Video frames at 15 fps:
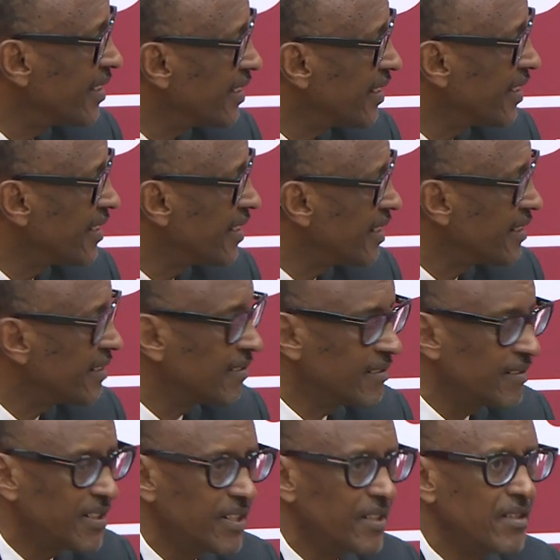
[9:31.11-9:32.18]

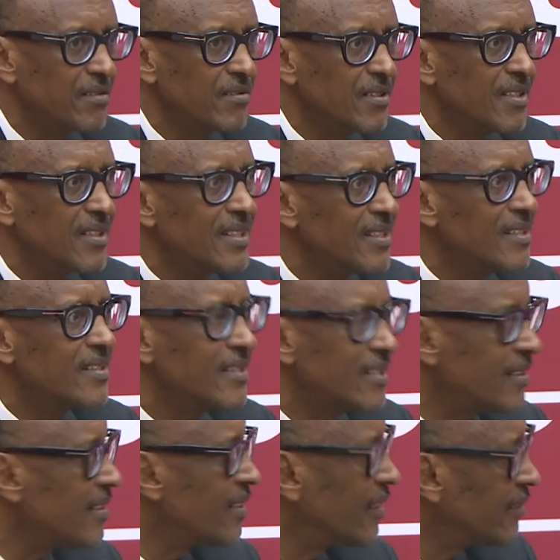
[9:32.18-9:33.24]
and dealing with these
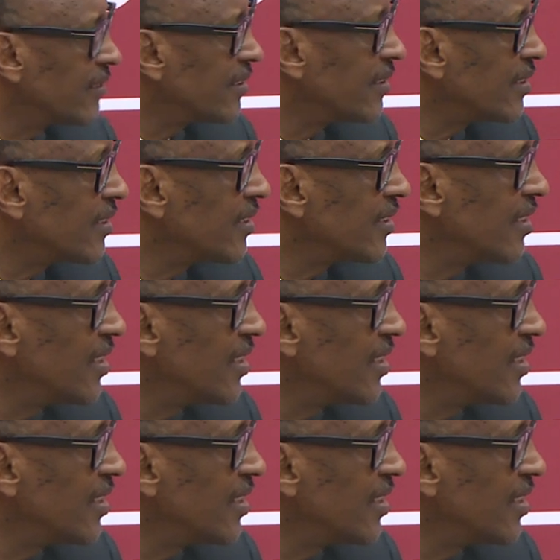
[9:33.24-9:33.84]
details